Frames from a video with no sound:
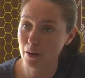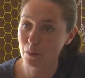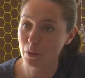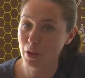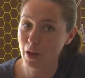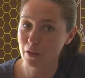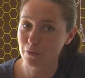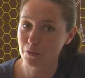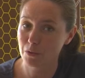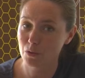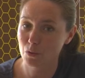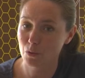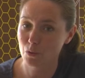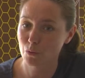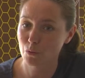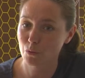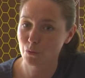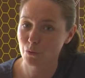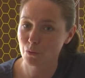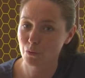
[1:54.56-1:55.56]
how we have
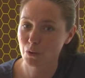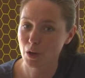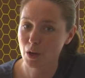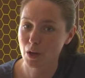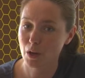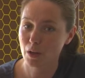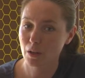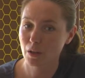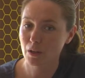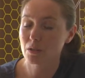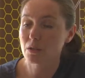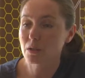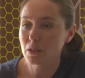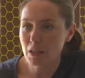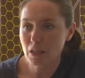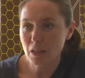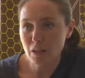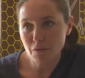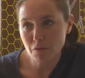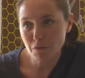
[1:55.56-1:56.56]
sort of
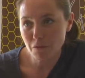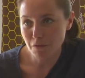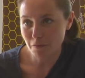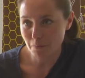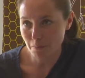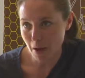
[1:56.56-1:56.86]
conceive